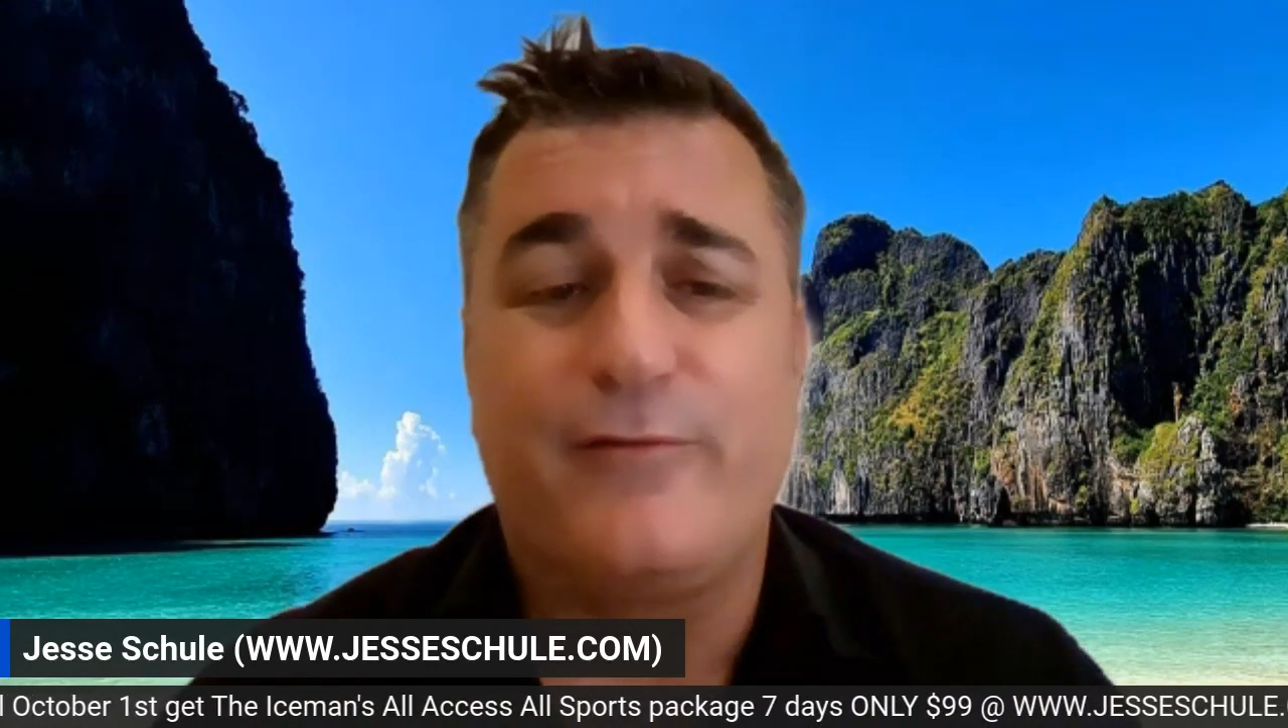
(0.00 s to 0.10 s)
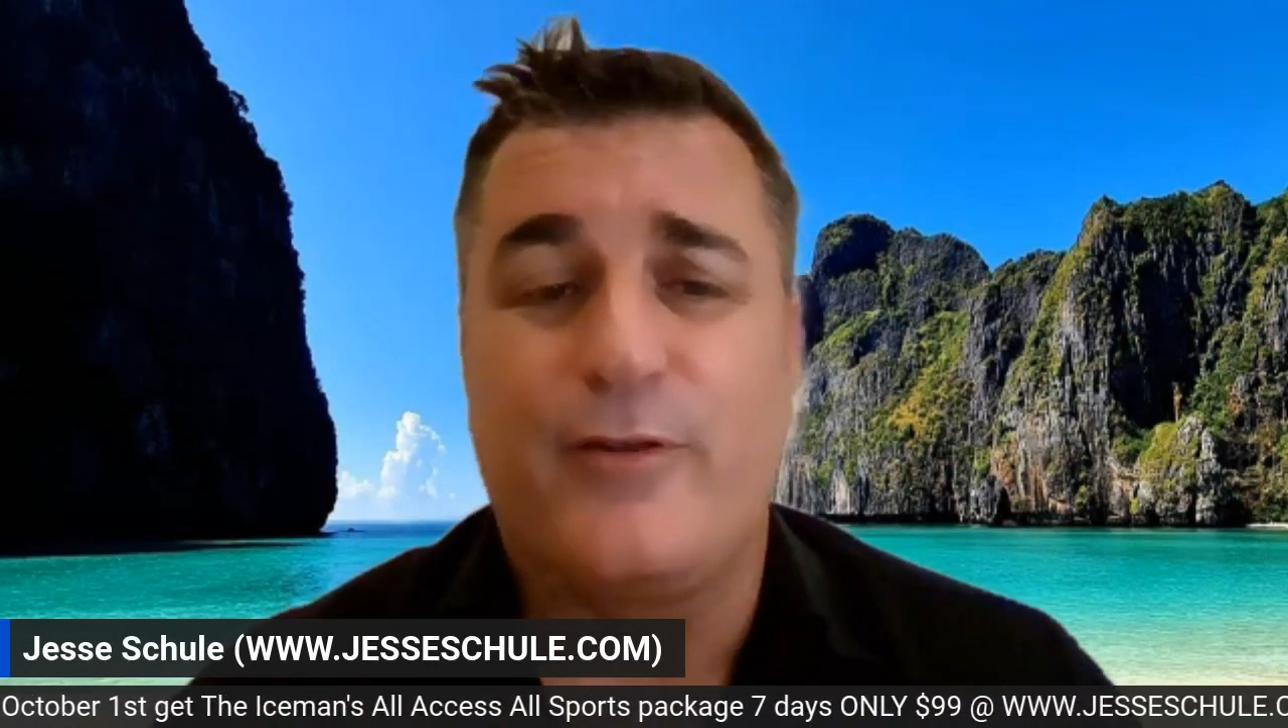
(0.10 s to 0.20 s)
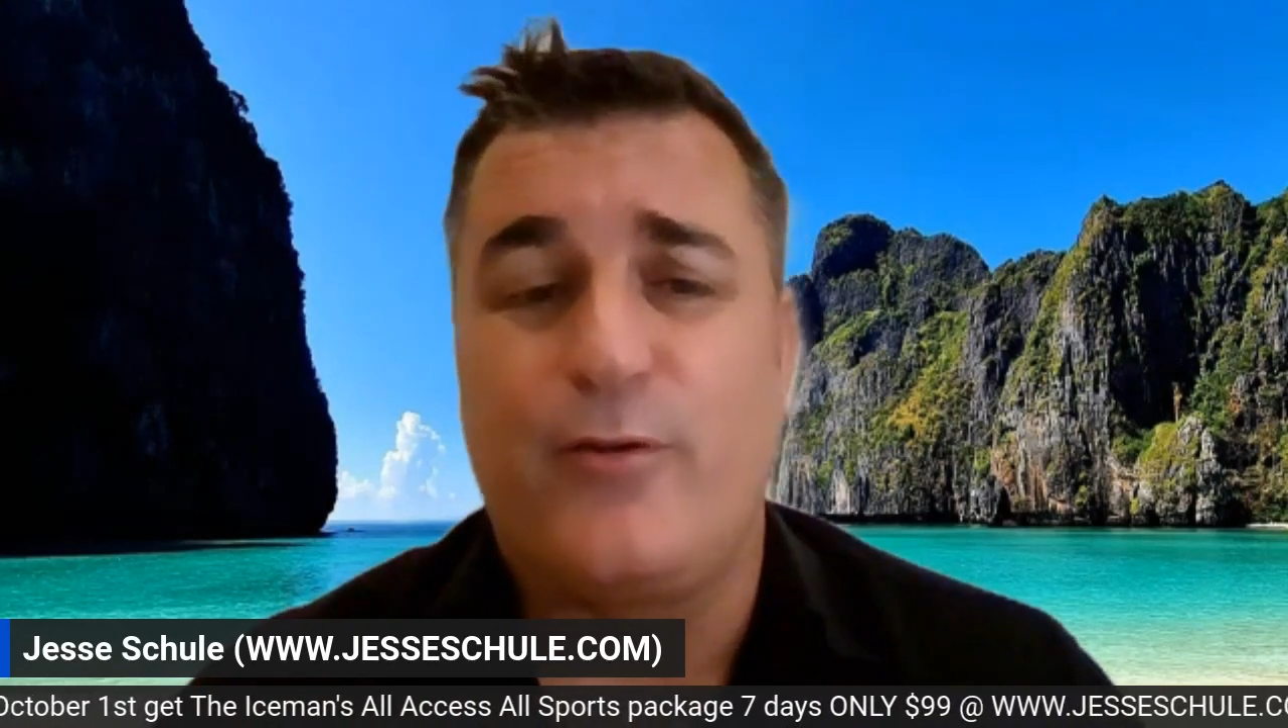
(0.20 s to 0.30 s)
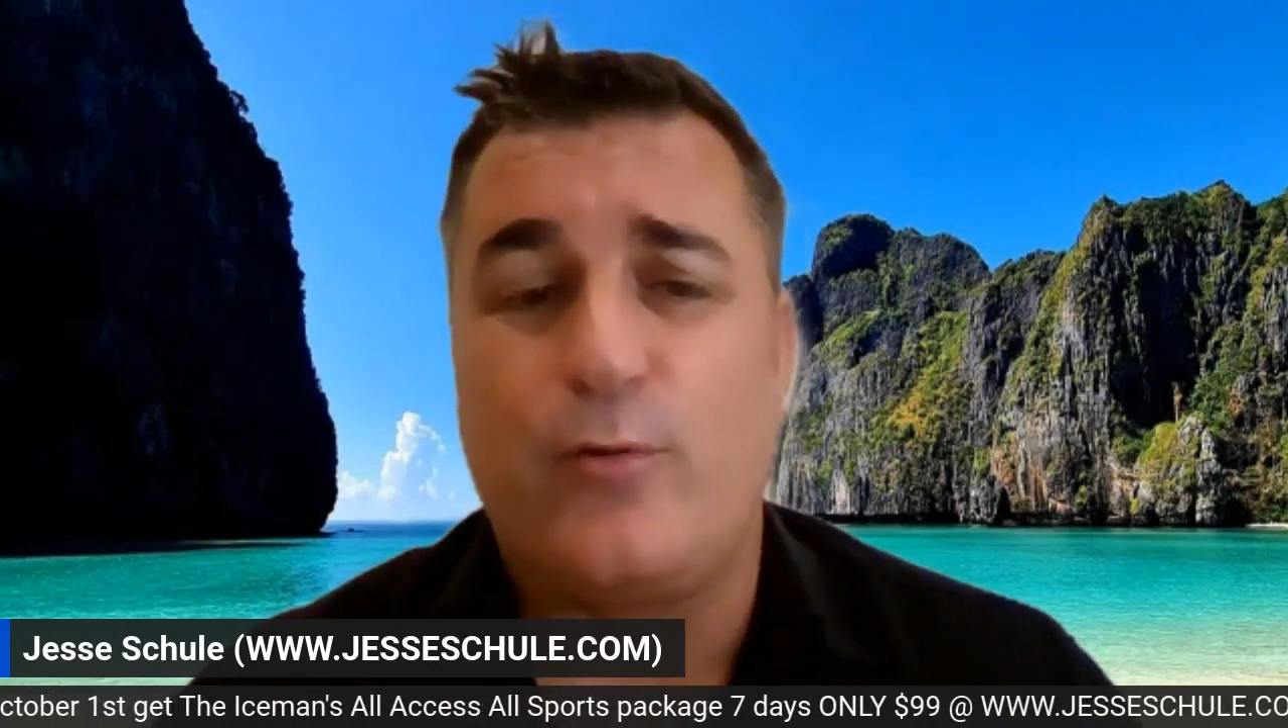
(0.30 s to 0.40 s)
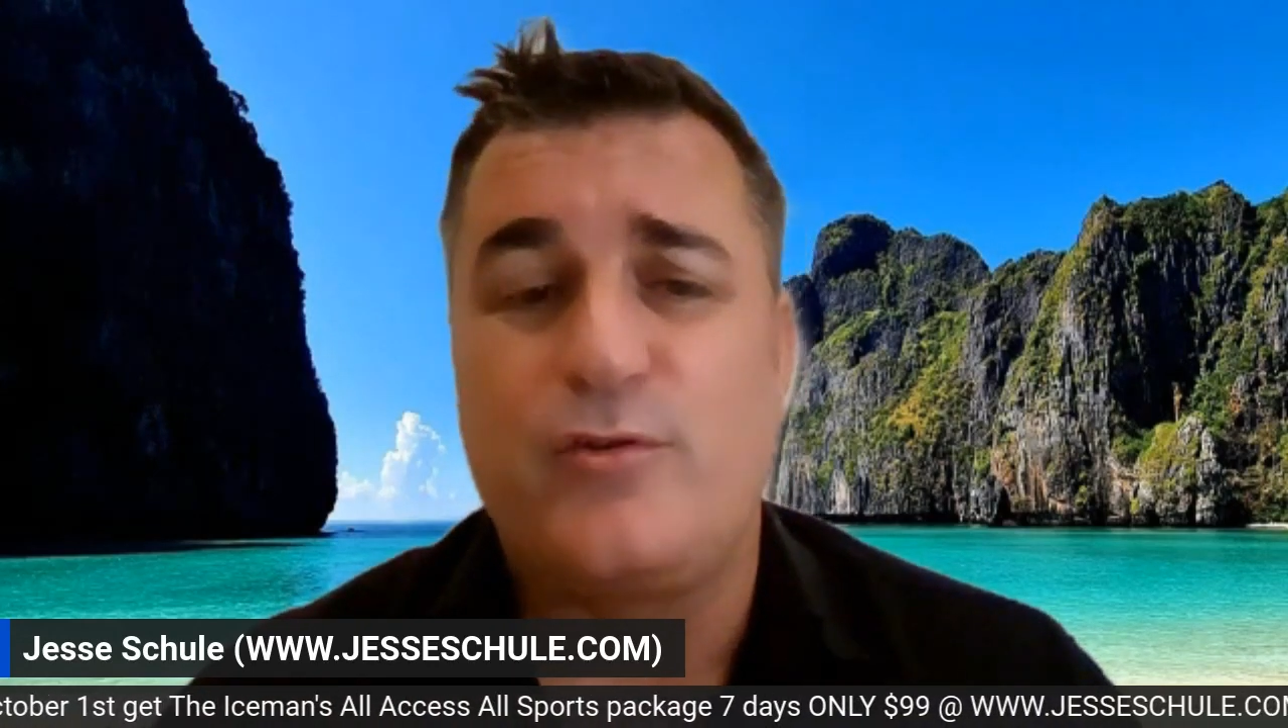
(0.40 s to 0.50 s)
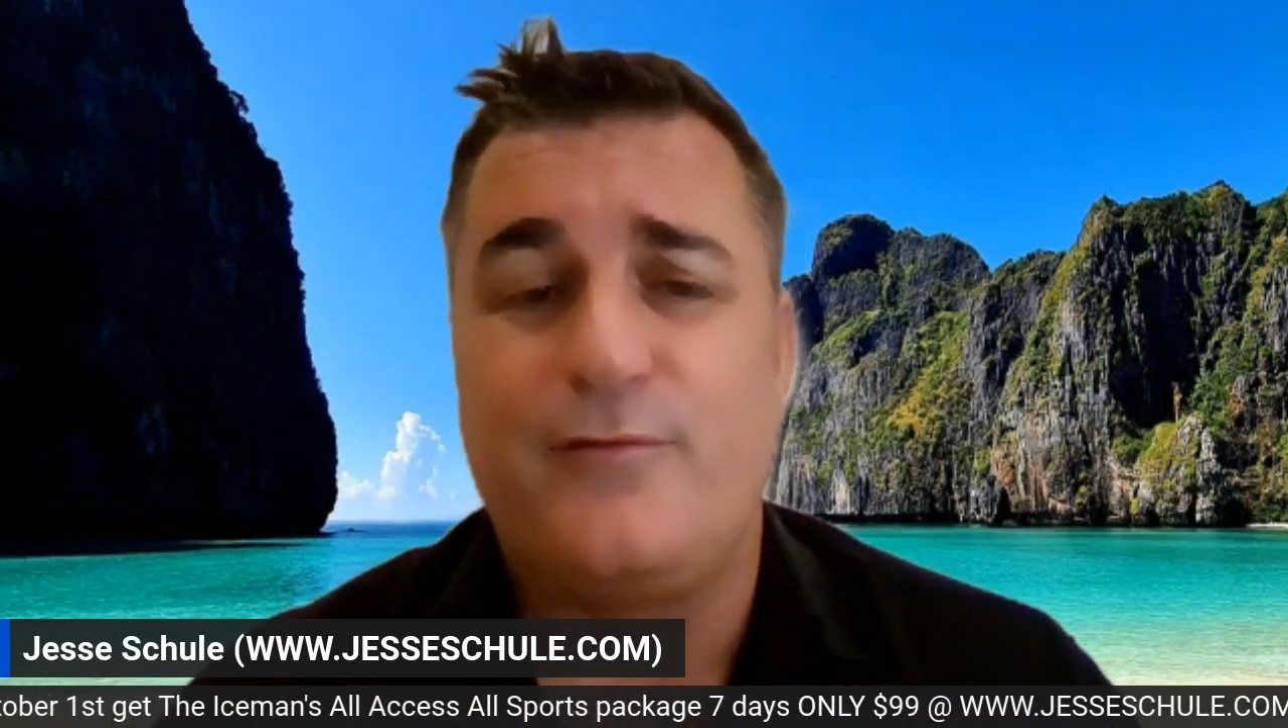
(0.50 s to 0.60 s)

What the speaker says: for those